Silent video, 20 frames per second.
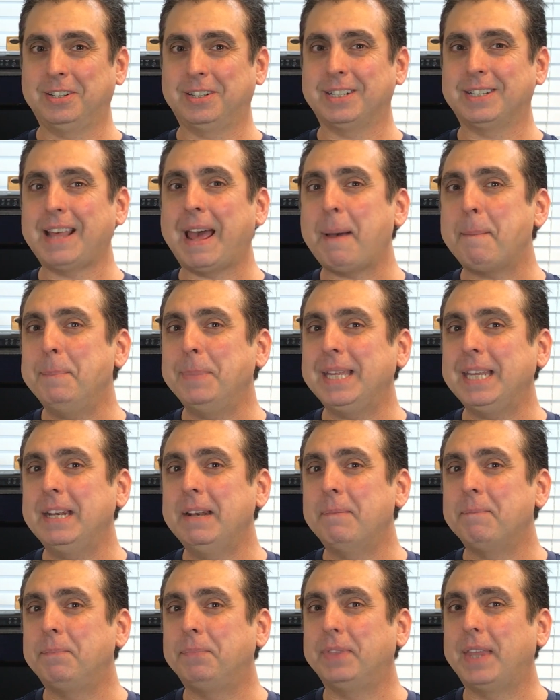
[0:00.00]
does that
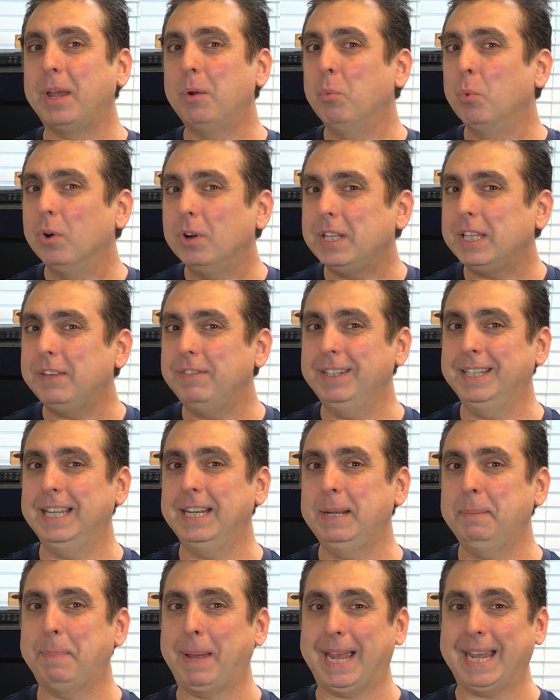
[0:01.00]
mean they weren't even
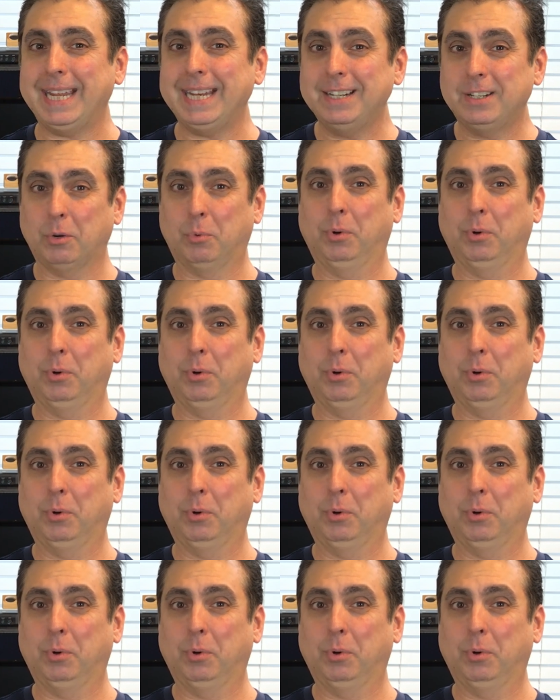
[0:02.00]
getting paid